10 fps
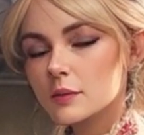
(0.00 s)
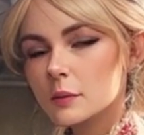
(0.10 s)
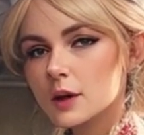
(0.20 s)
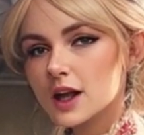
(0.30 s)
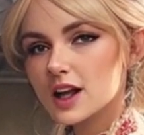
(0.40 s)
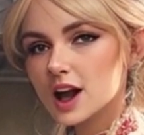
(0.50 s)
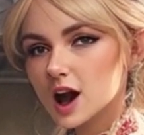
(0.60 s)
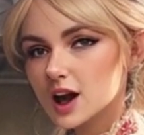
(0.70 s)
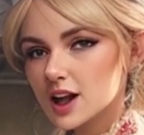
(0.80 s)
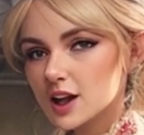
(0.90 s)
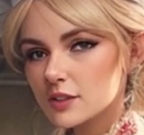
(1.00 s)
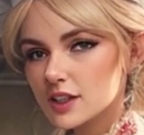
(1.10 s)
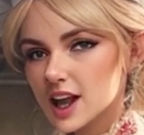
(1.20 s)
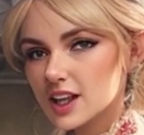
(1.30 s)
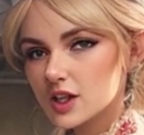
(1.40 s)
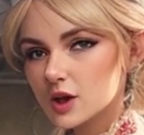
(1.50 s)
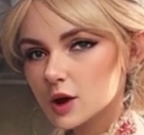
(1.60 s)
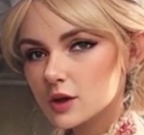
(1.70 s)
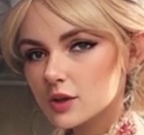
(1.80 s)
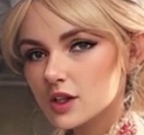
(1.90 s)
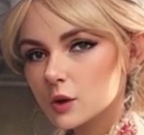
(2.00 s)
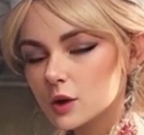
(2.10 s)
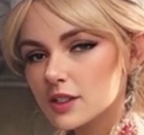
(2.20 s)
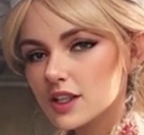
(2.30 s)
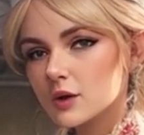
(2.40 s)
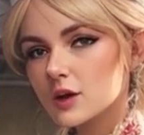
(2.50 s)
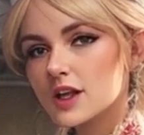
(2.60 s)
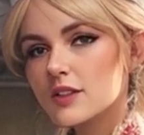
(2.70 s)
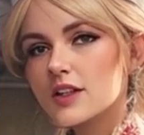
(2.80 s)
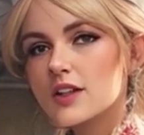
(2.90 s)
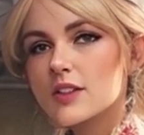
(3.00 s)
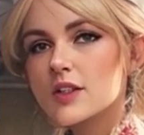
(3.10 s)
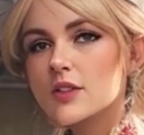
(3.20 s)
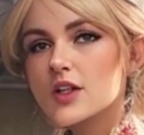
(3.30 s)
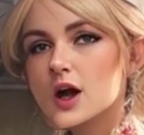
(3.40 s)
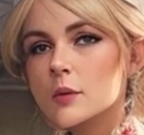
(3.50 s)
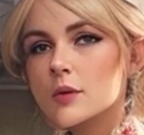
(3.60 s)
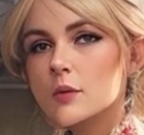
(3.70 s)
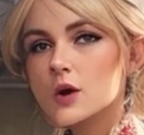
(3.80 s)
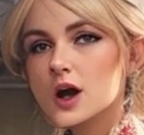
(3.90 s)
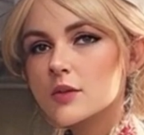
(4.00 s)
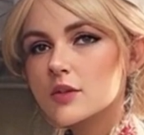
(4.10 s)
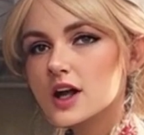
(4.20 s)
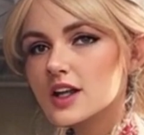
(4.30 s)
Bake in a hot oven at 220 degrees until the top is browned